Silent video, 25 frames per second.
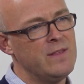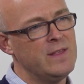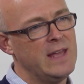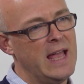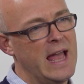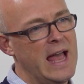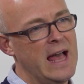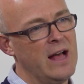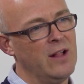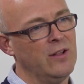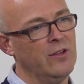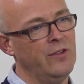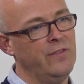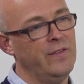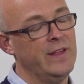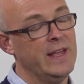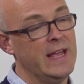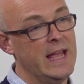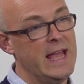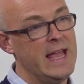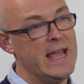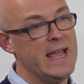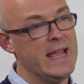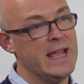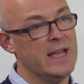the L and
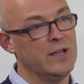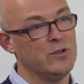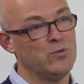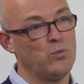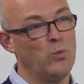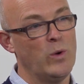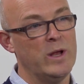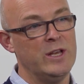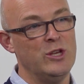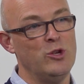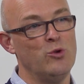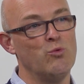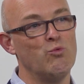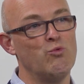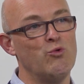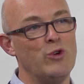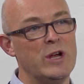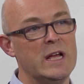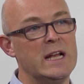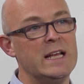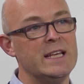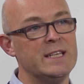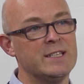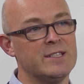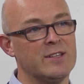the E is when you
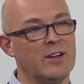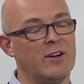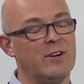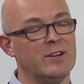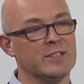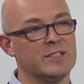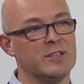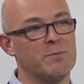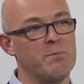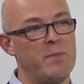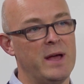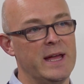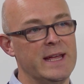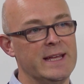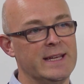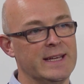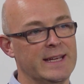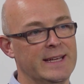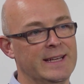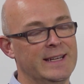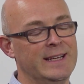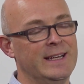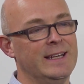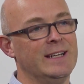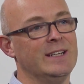really start to make
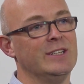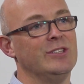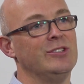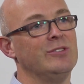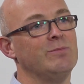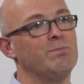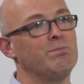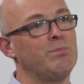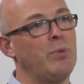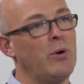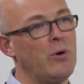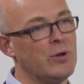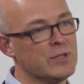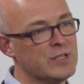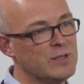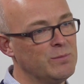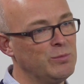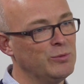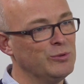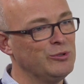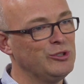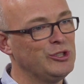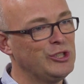possible